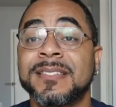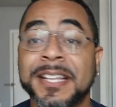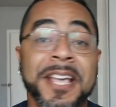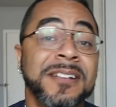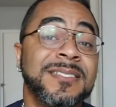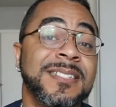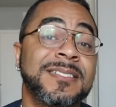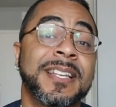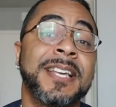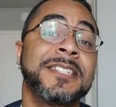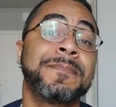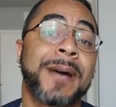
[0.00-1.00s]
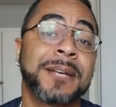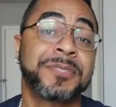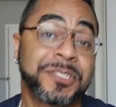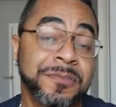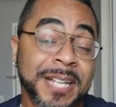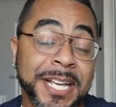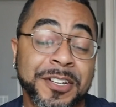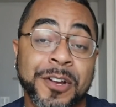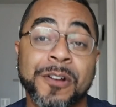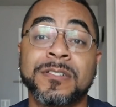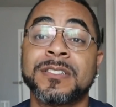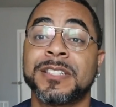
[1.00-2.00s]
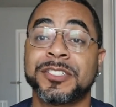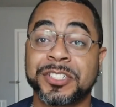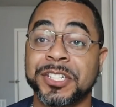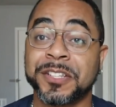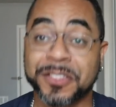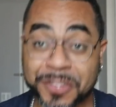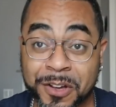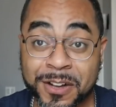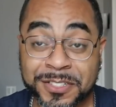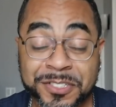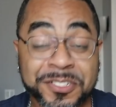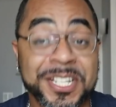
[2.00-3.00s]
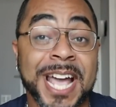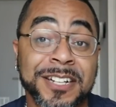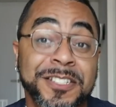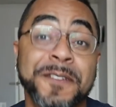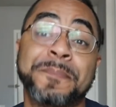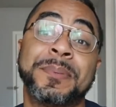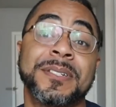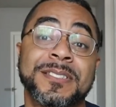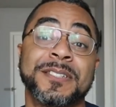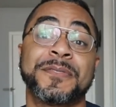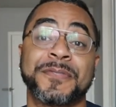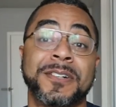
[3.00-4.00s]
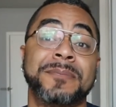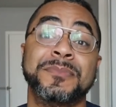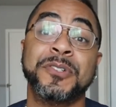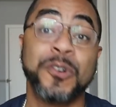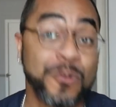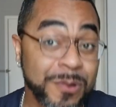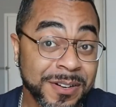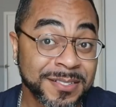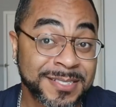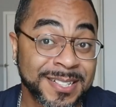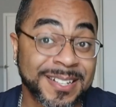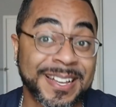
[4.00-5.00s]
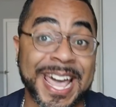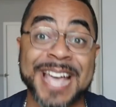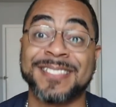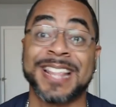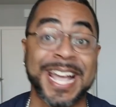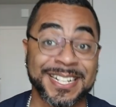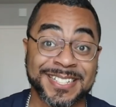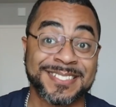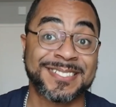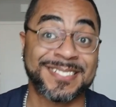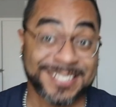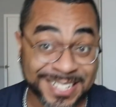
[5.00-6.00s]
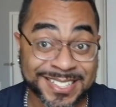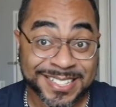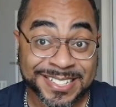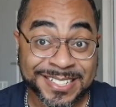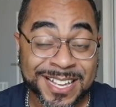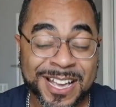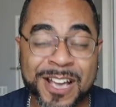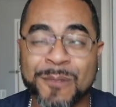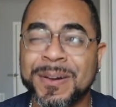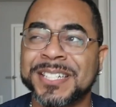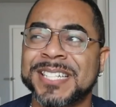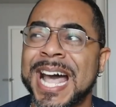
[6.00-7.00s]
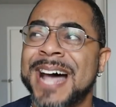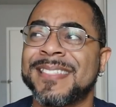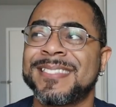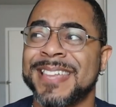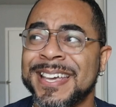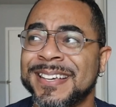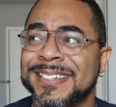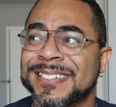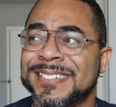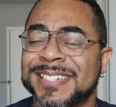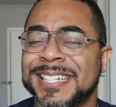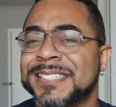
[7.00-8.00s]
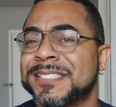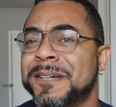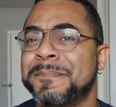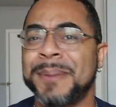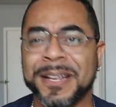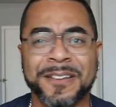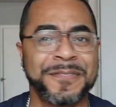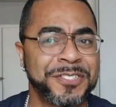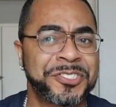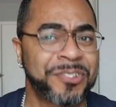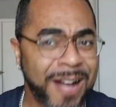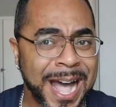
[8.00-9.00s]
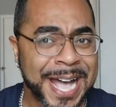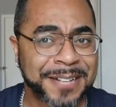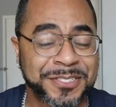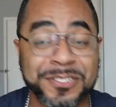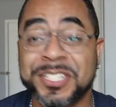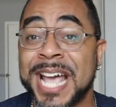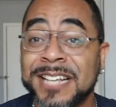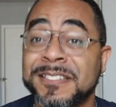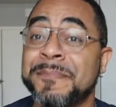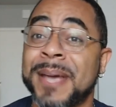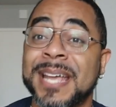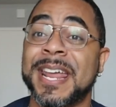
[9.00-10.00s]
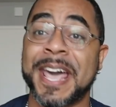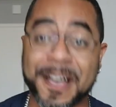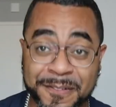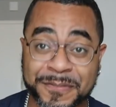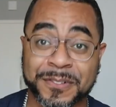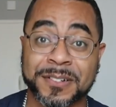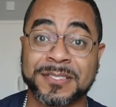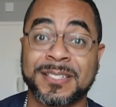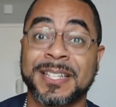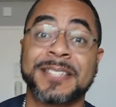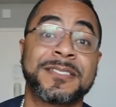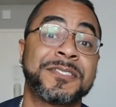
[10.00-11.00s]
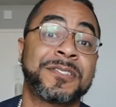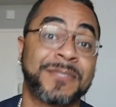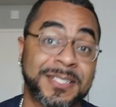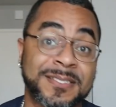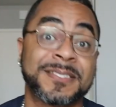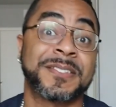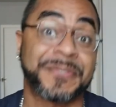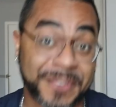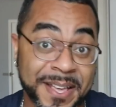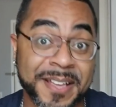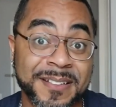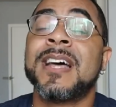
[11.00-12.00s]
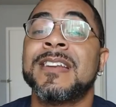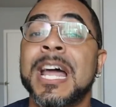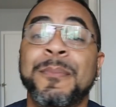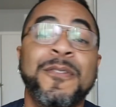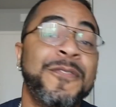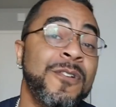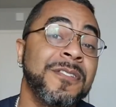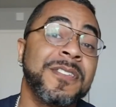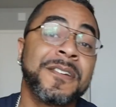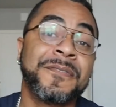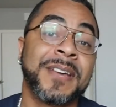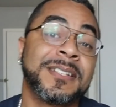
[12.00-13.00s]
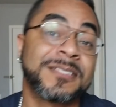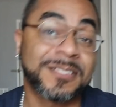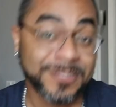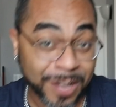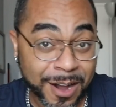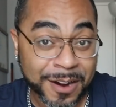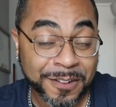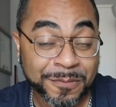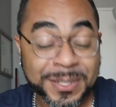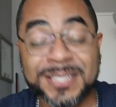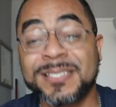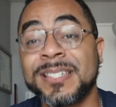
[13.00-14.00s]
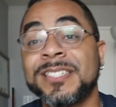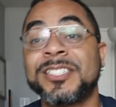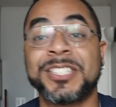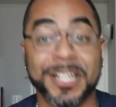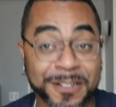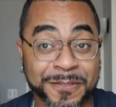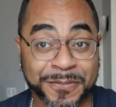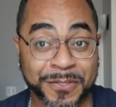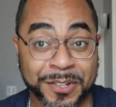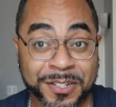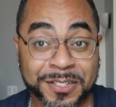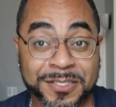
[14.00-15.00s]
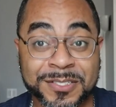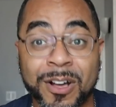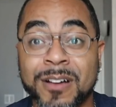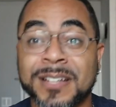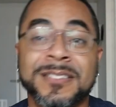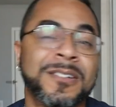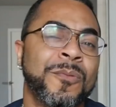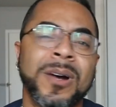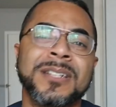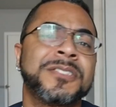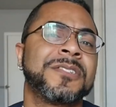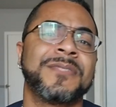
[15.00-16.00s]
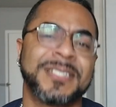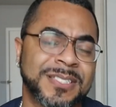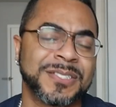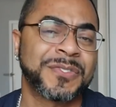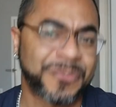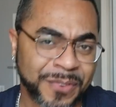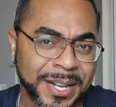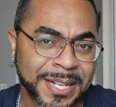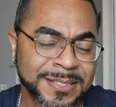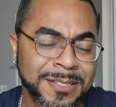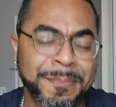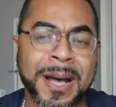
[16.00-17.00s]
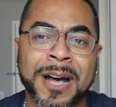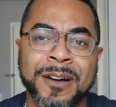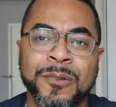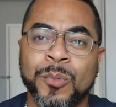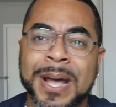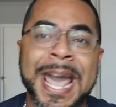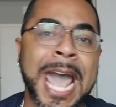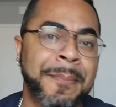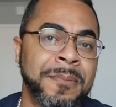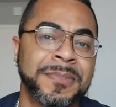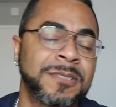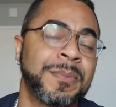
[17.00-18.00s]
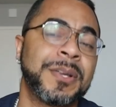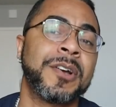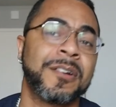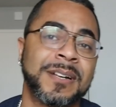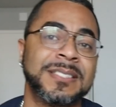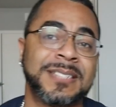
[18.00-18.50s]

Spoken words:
Danielle says the Kids Bop shoot ended earlier than she thought, so she actually booked it from Newark to Atlantic City, which I think is a bit of a drive, so she actually made effort to get to Teresa's event. Now, before the event starts, we see Jennifer talking to one of Teresa's friends about what happened between her and